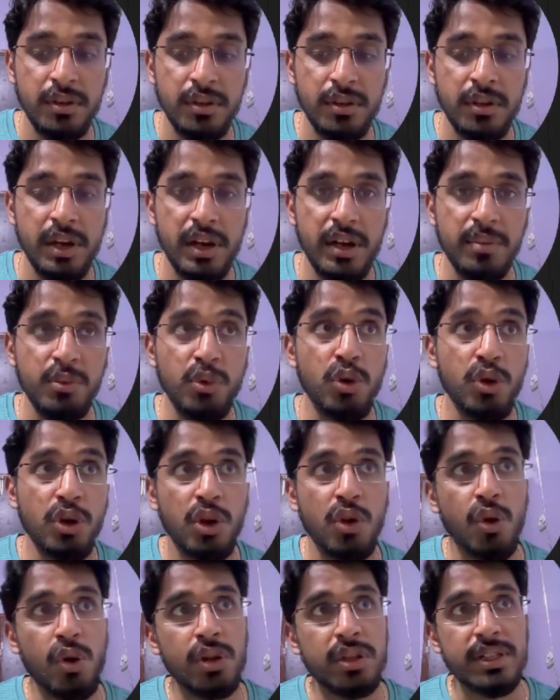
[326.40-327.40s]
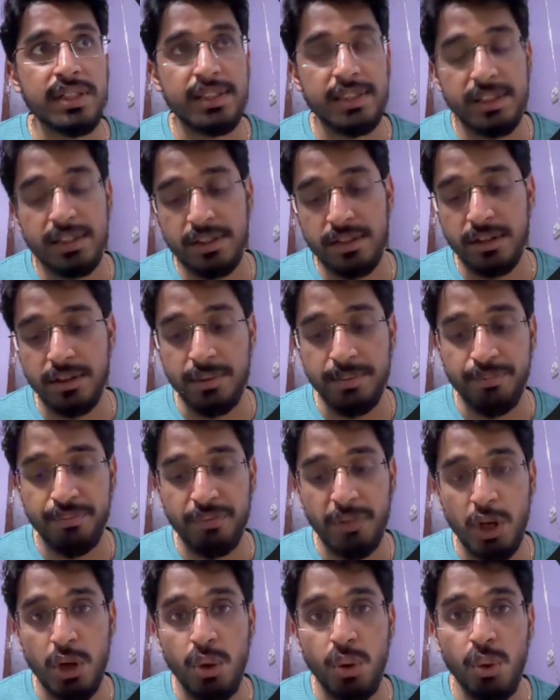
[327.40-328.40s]
and I'm going to call this
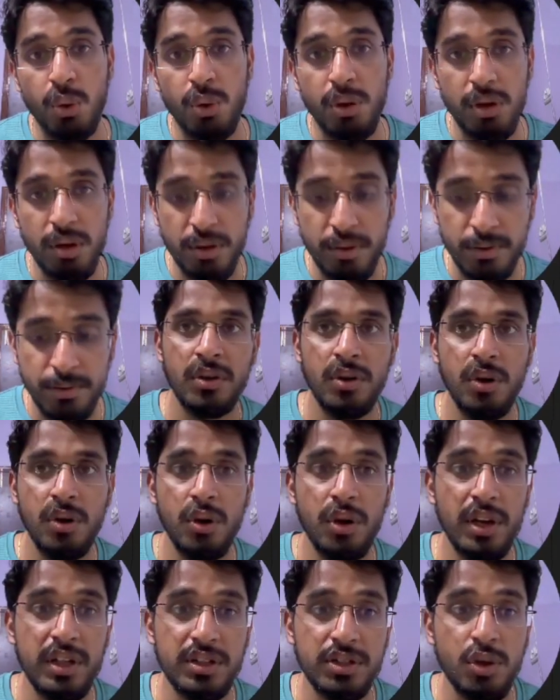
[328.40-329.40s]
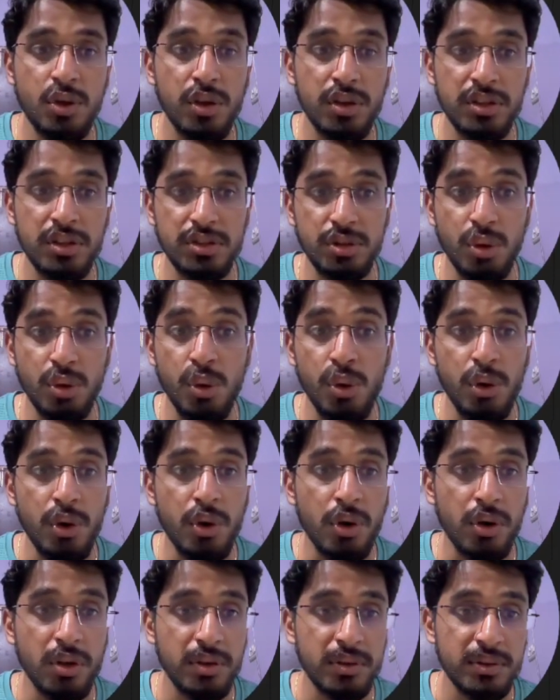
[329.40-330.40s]
role, or let's call this role
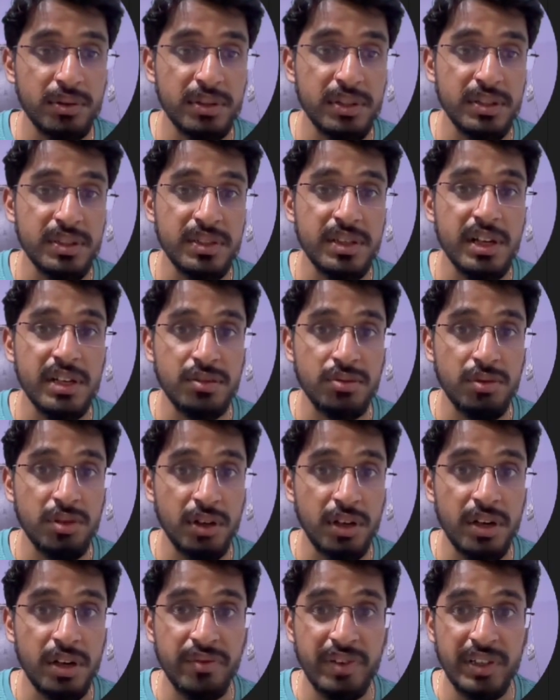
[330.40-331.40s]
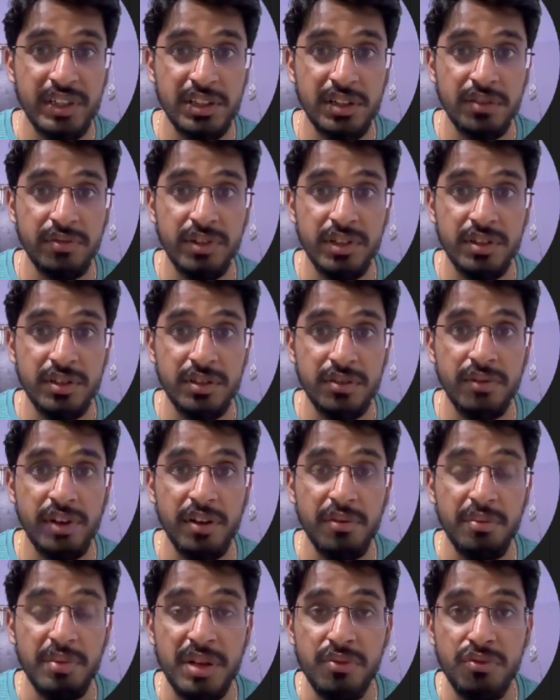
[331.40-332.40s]
doc, since that's the convention which we
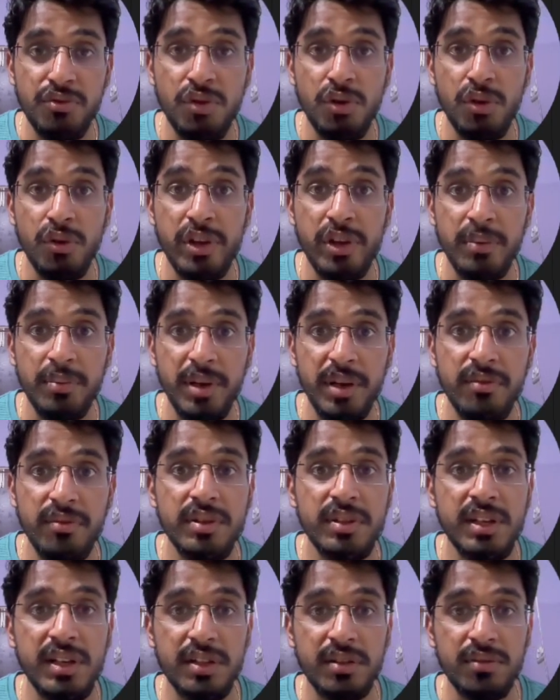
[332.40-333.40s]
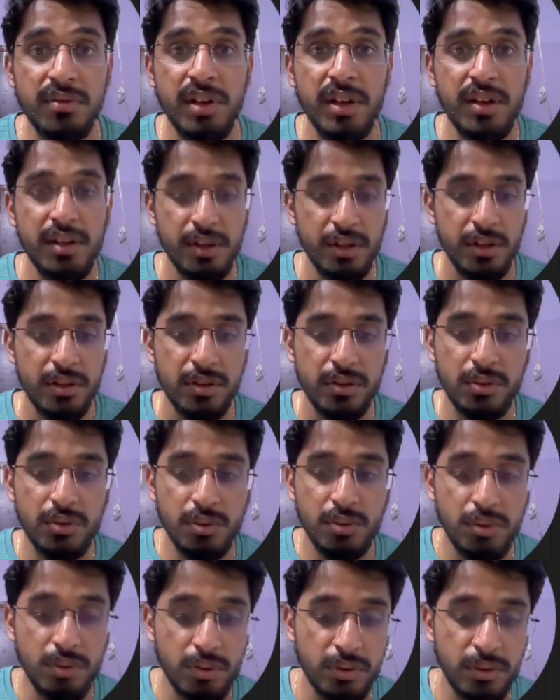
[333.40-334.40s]
have been following previously as well.
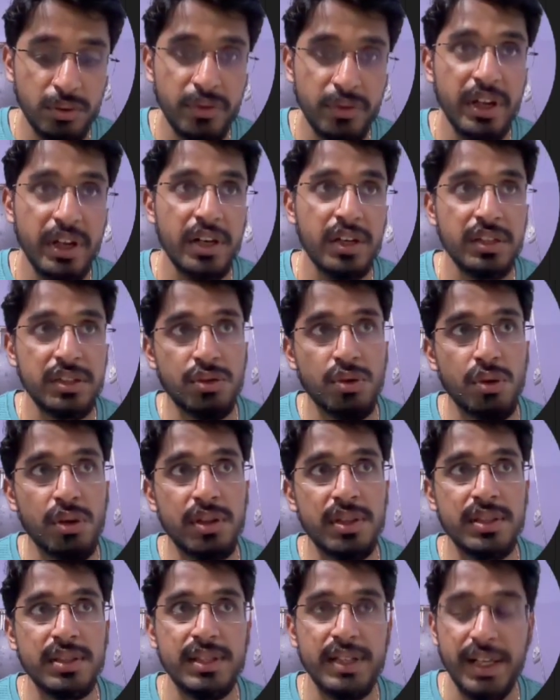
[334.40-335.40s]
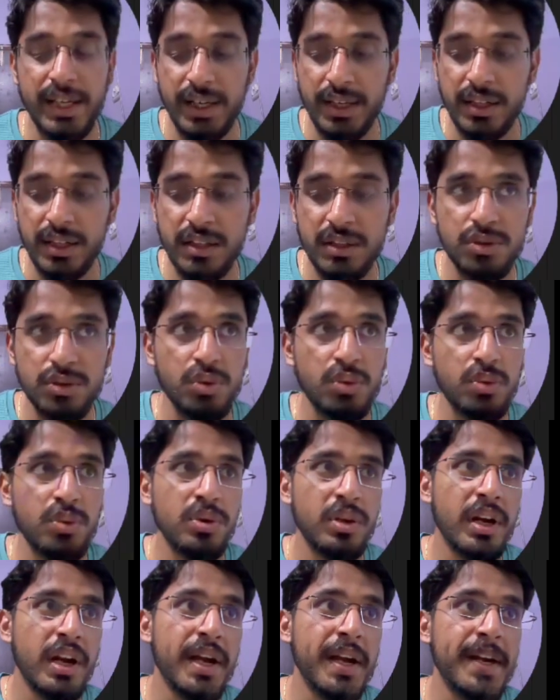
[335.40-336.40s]
So can just call this like
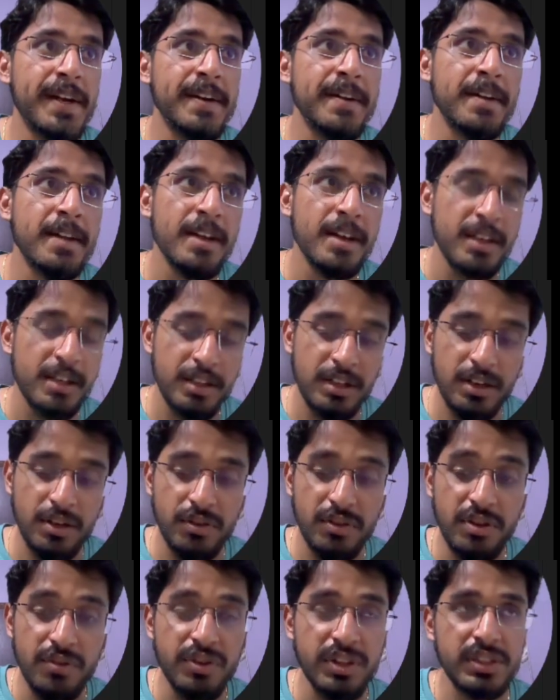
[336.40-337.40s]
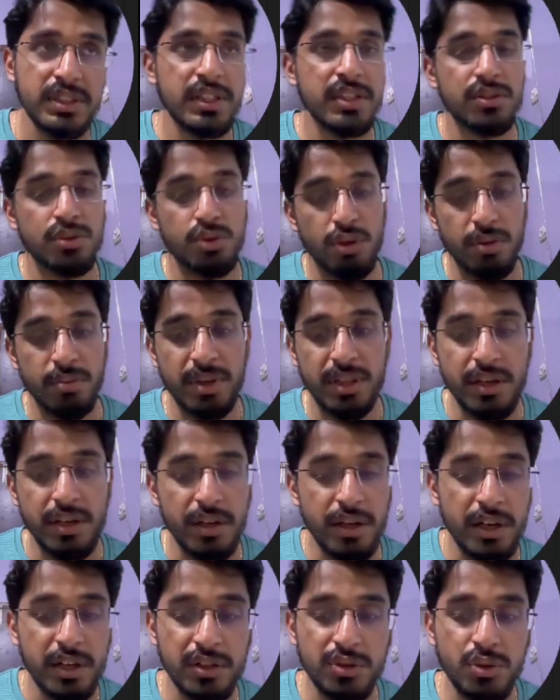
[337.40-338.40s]
so, and here the first thing is going to be the
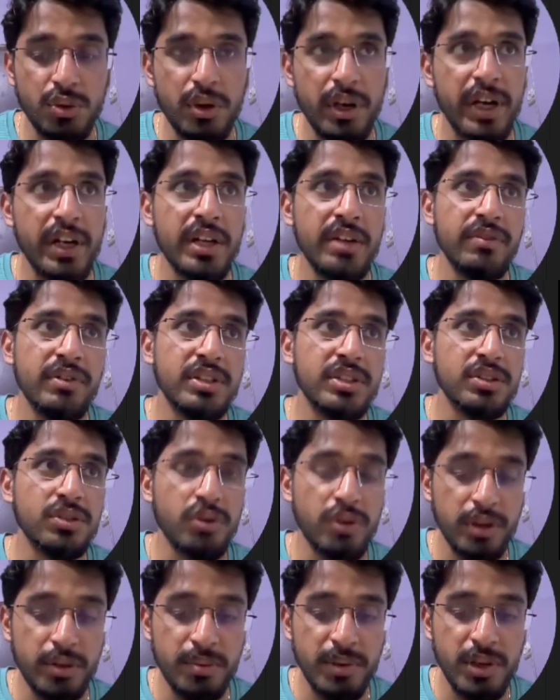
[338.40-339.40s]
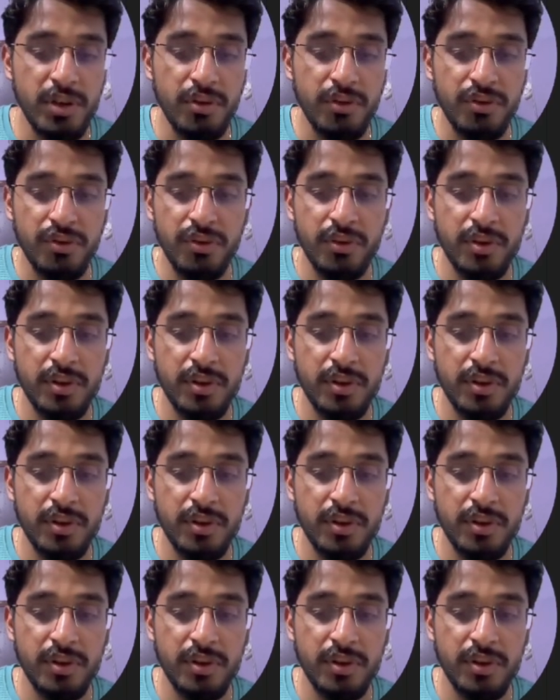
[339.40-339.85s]
_id, which is going to be of